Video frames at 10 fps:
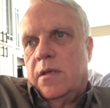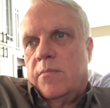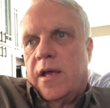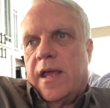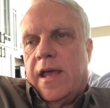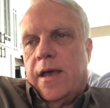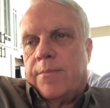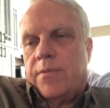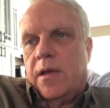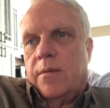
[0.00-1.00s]
my amp
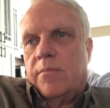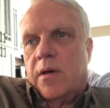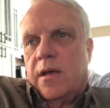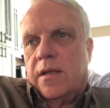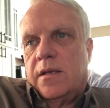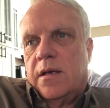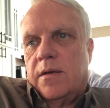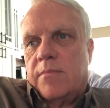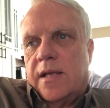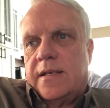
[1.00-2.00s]
and
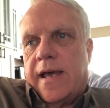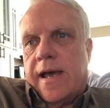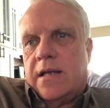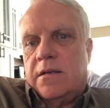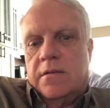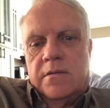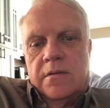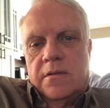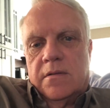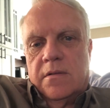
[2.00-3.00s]
my DAC.
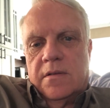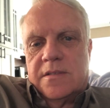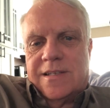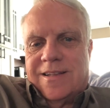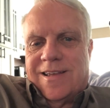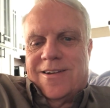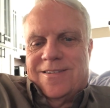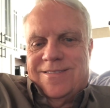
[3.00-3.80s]
See you later.